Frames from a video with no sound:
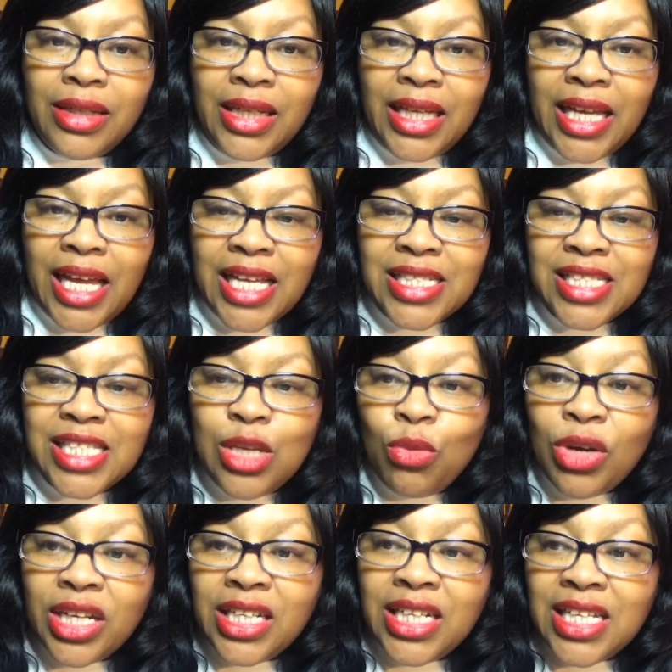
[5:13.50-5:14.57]
and see what
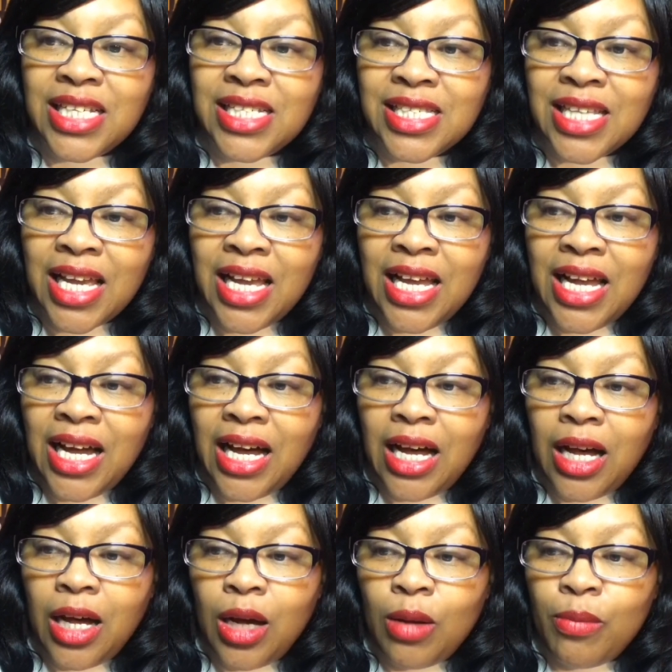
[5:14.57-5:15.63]
it is
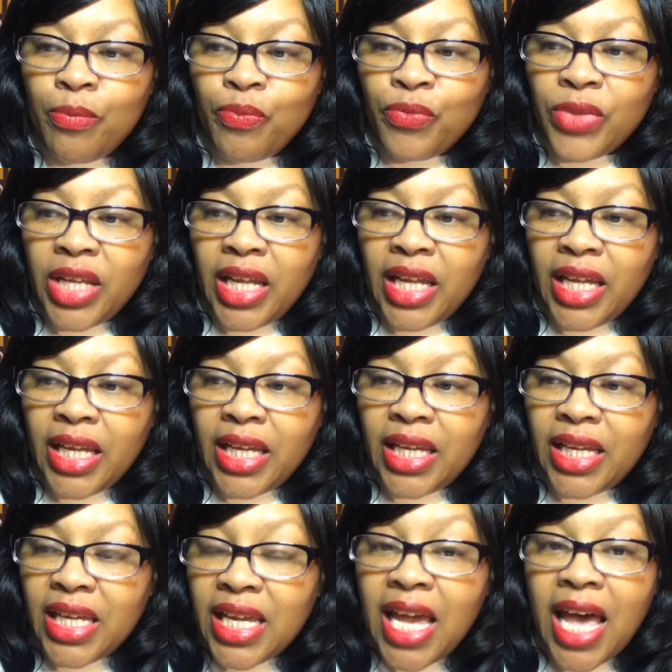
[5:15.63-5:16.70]
um,
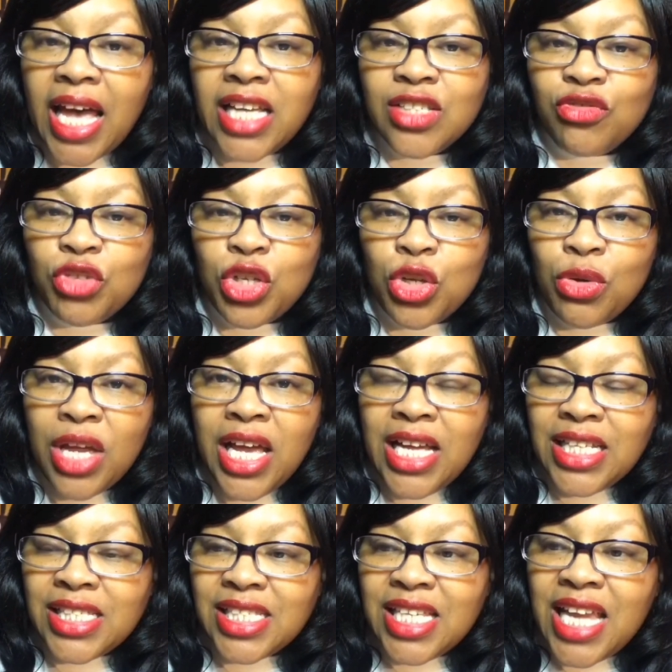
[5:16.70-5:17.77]
He has for you.
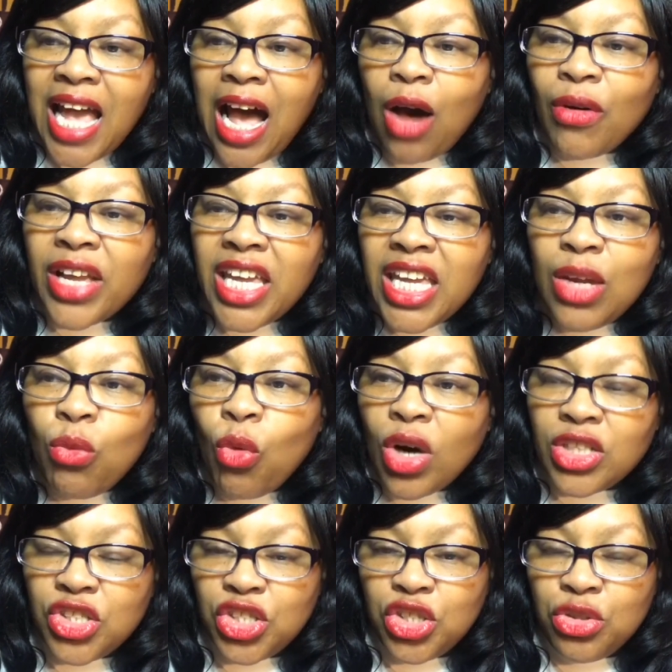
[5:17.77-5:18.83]
See how He
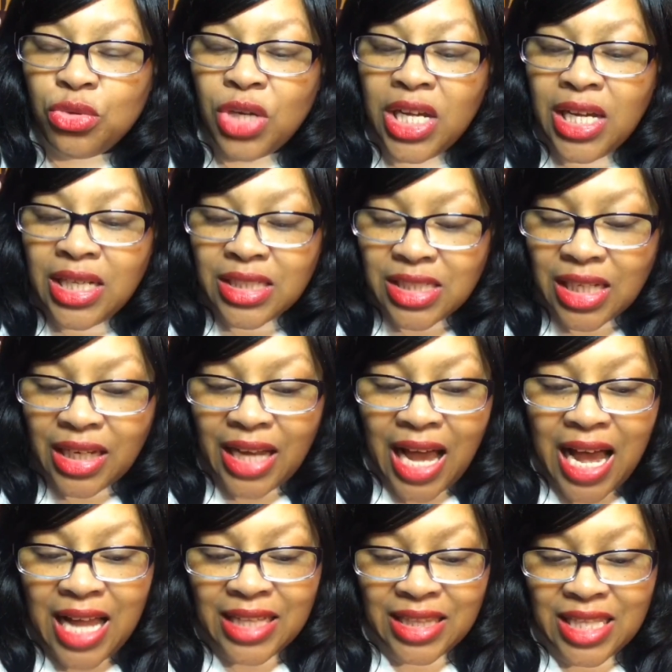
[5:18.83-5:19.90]
wants you to
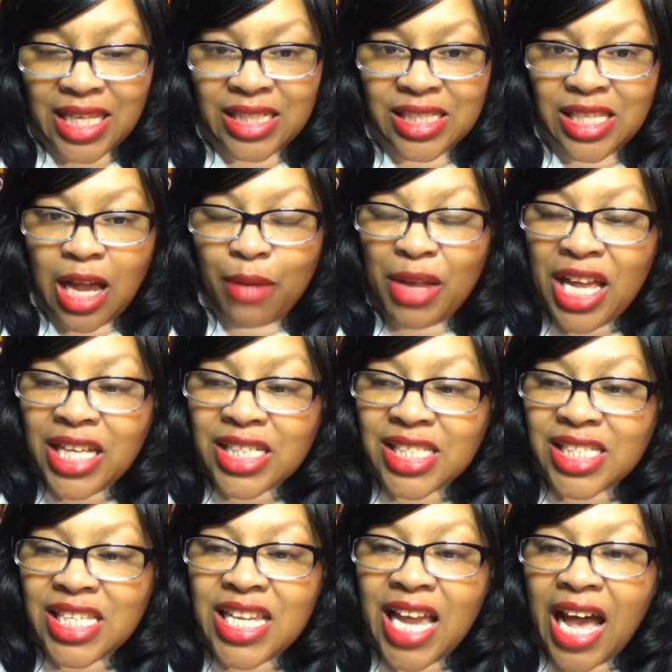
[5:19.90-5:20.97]
line things up.
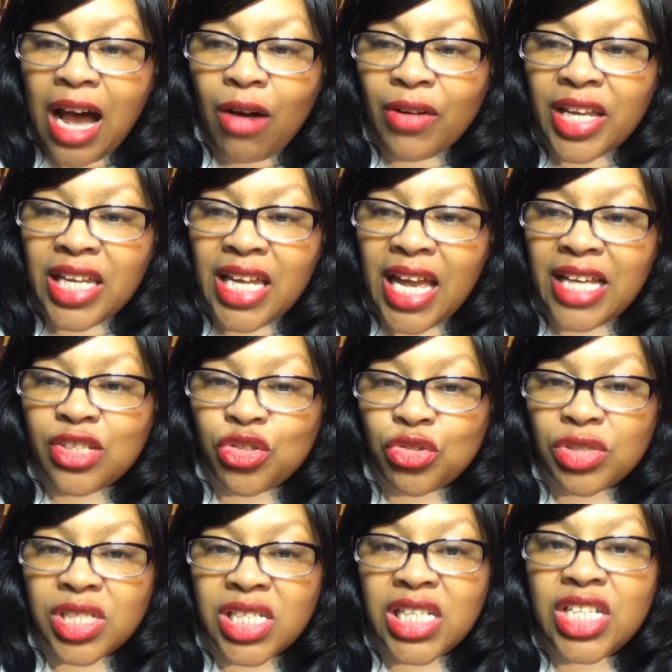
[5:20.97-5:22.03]
See how He has
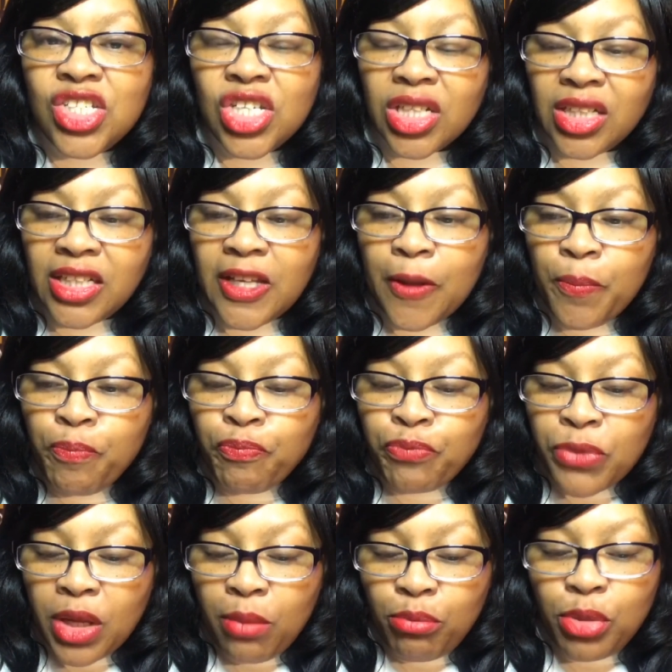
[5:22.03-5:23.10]
strategically
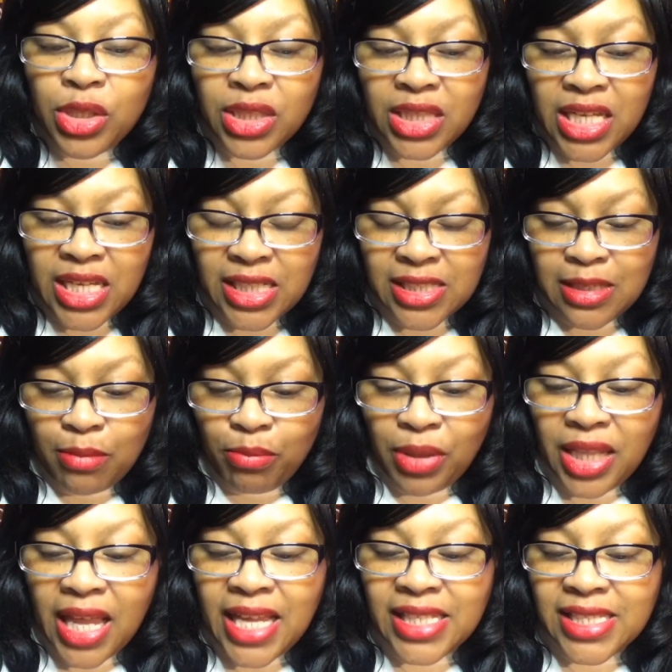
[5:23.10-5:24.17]
put things in
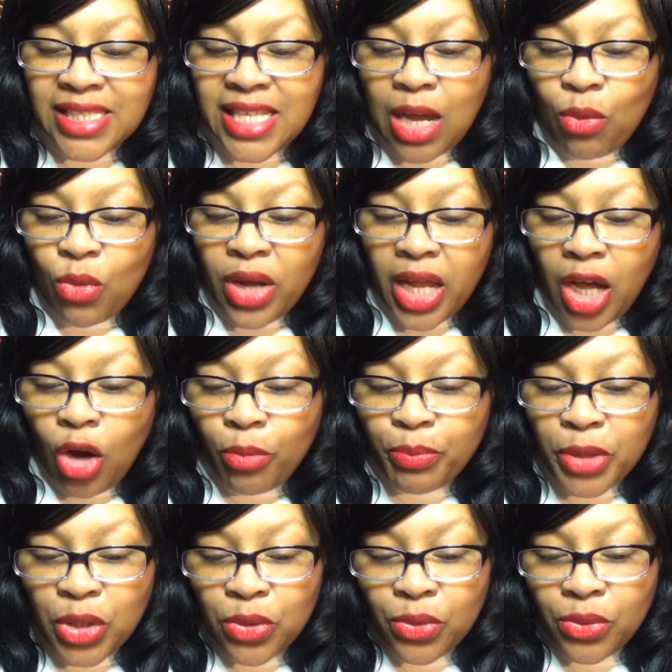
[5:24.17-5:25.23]
place that will help you.